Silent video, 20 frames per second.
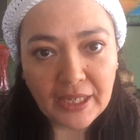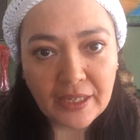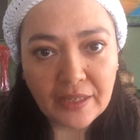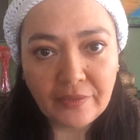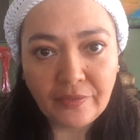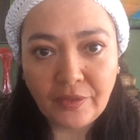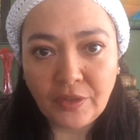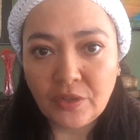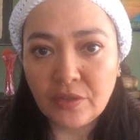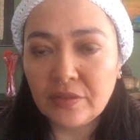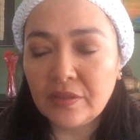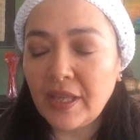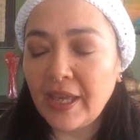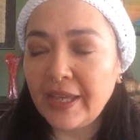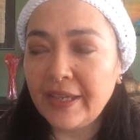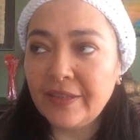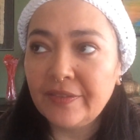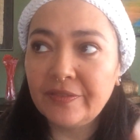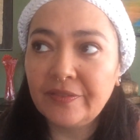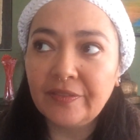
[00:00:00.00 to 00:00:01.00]
if your
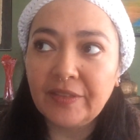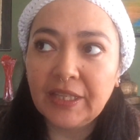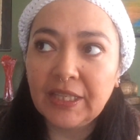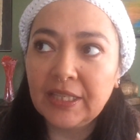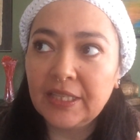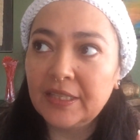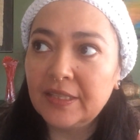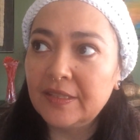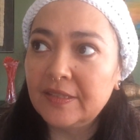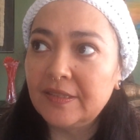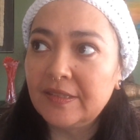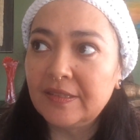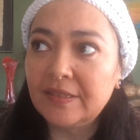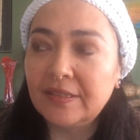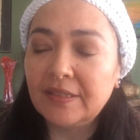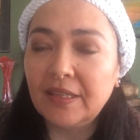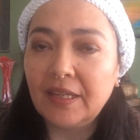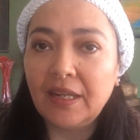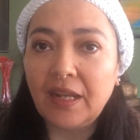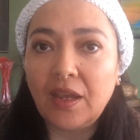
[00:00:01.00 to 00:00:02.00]
life
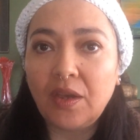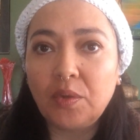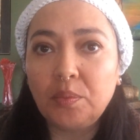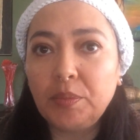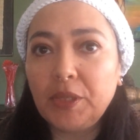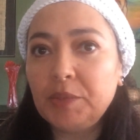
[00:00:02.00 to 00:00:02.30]
is, you know,